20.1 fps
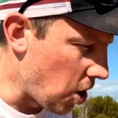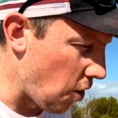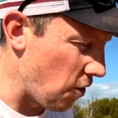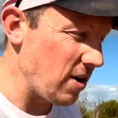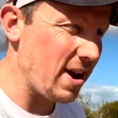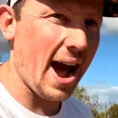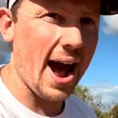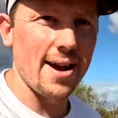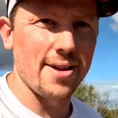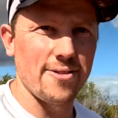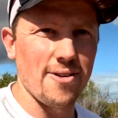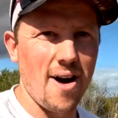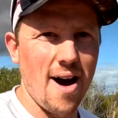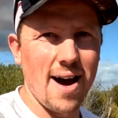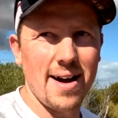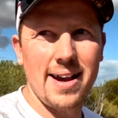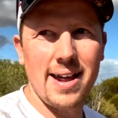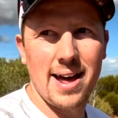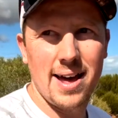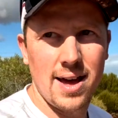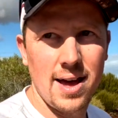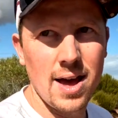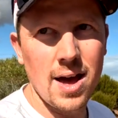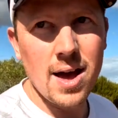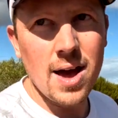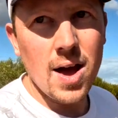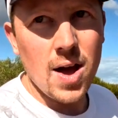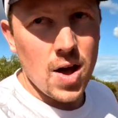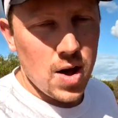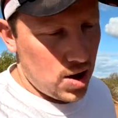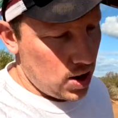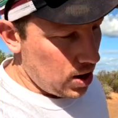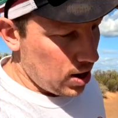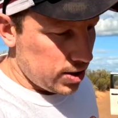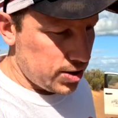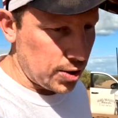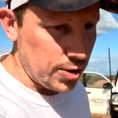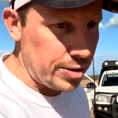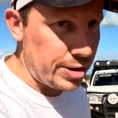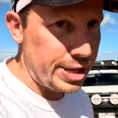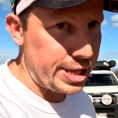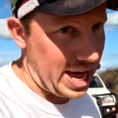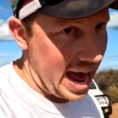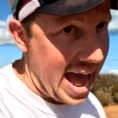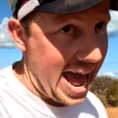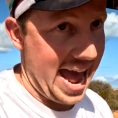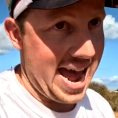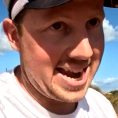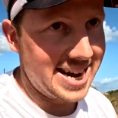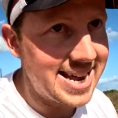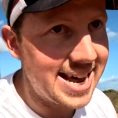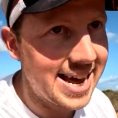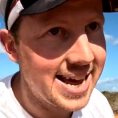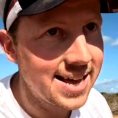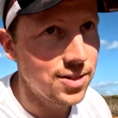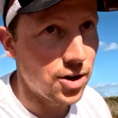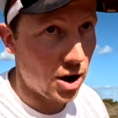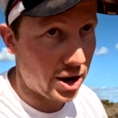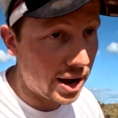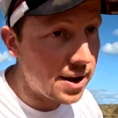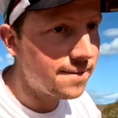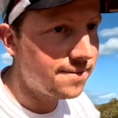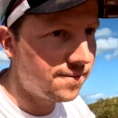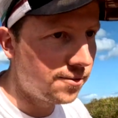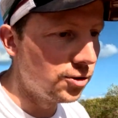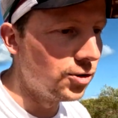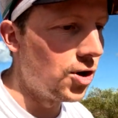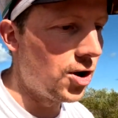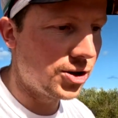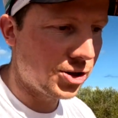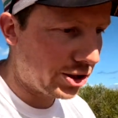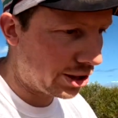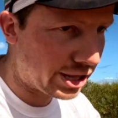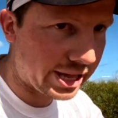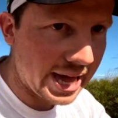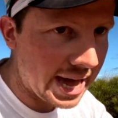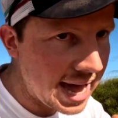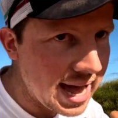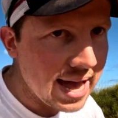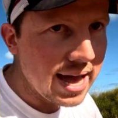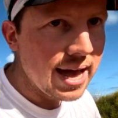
corrugated road to sand, like full on just